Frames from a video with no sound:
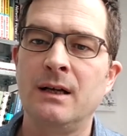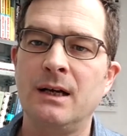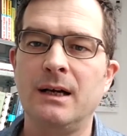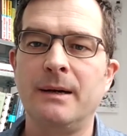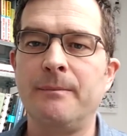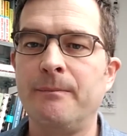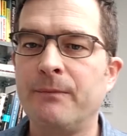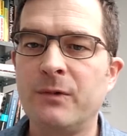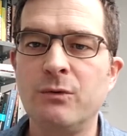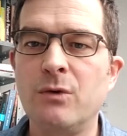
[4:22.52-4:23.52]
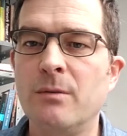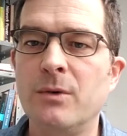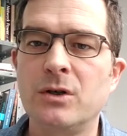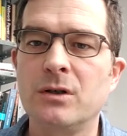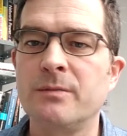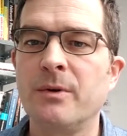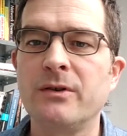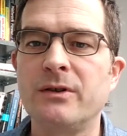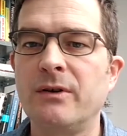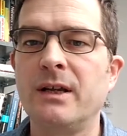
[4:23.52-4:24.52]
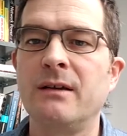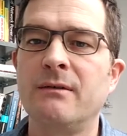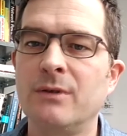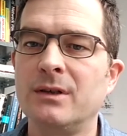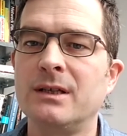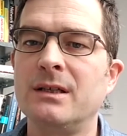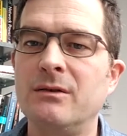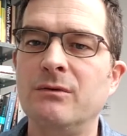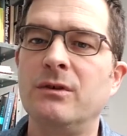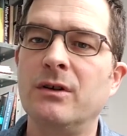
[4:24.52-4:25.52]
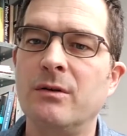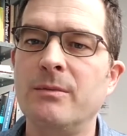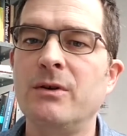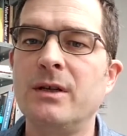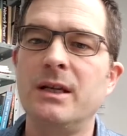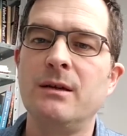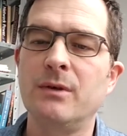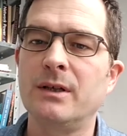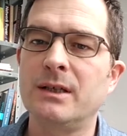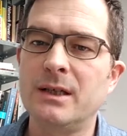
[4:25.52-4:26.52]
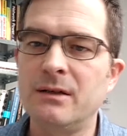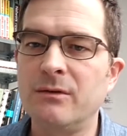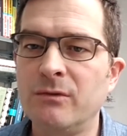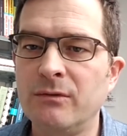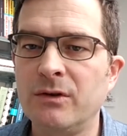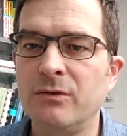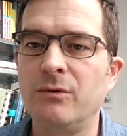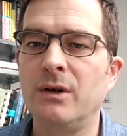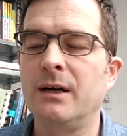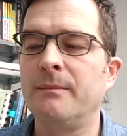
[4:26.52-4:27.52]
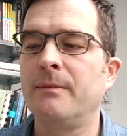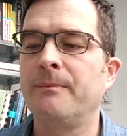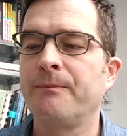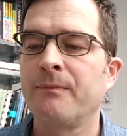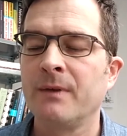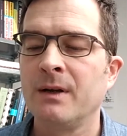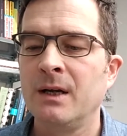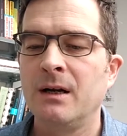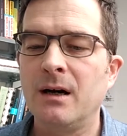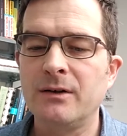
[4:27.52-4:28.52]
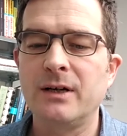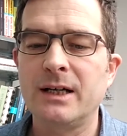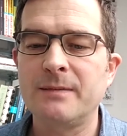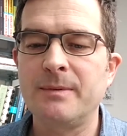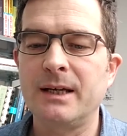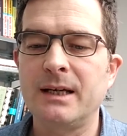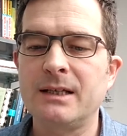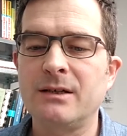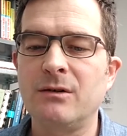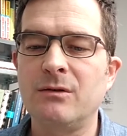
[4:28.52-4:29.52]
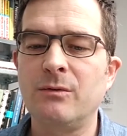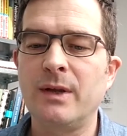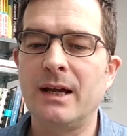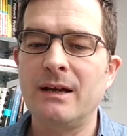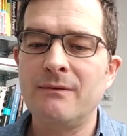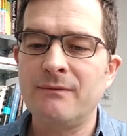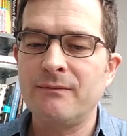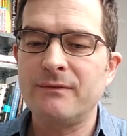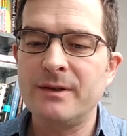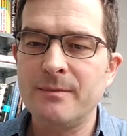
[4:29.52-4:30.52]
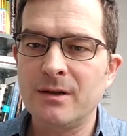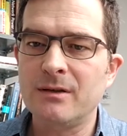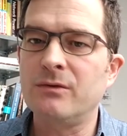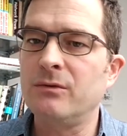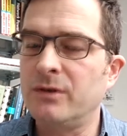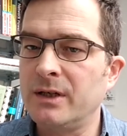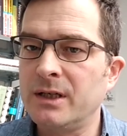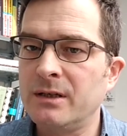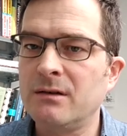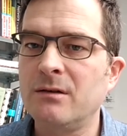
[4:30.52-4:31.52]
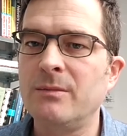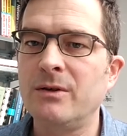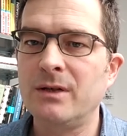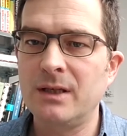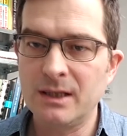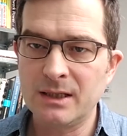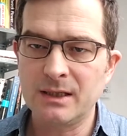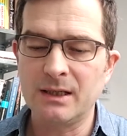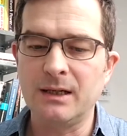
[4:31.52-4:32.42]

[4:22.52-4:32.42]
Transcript: do commercial sponsoring? What does it do to the community? What does it do to other aspects? So we have, similar to traditional communities,